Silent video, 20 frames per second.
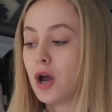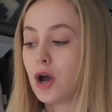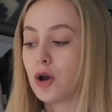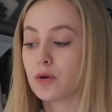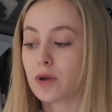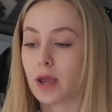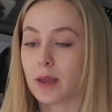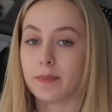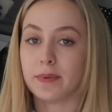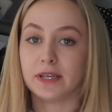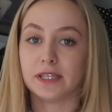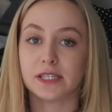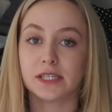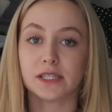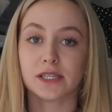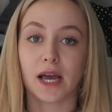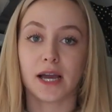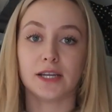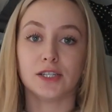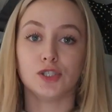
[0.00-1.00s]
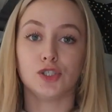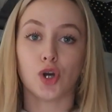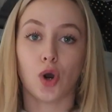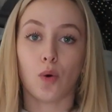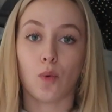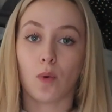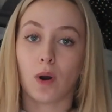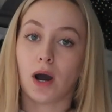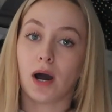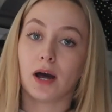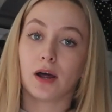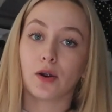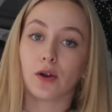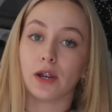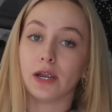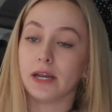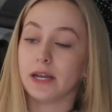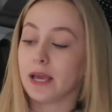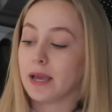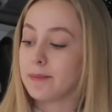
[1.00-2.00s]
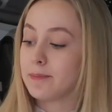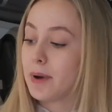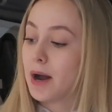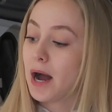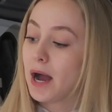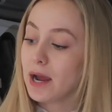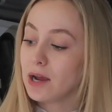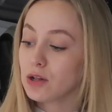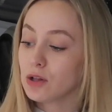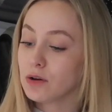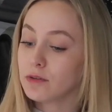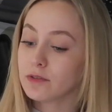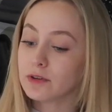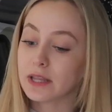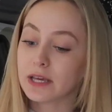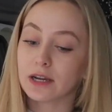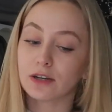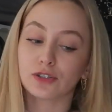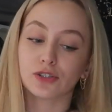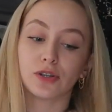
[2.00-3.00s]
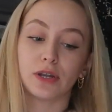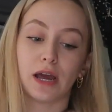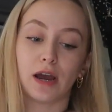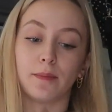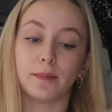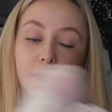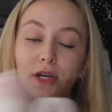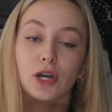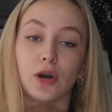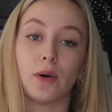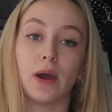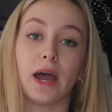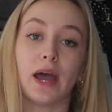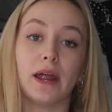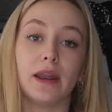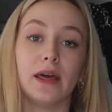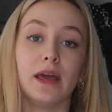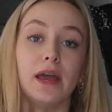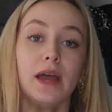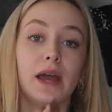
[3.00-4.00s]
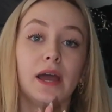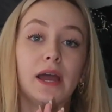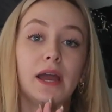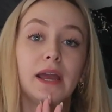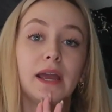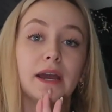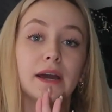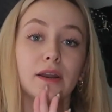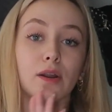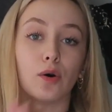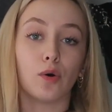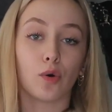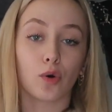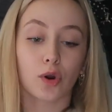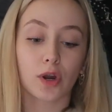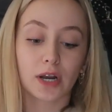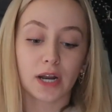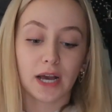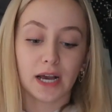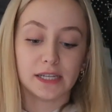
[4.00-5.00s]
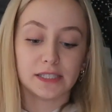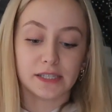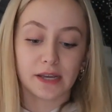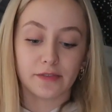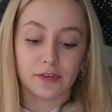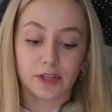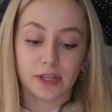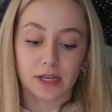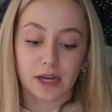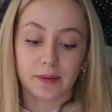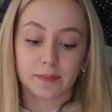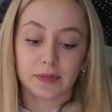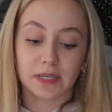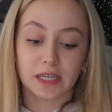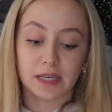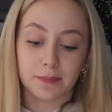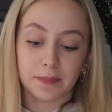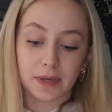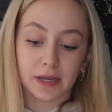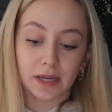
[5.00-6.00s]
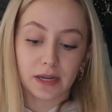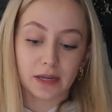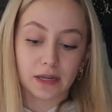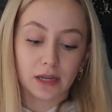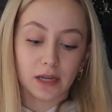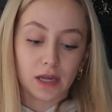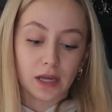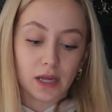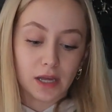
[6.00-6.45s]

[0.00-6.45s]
Okay, pieces I don't want are in a pile over there, so now I'm gonna go ahead and organize everything I'm keeping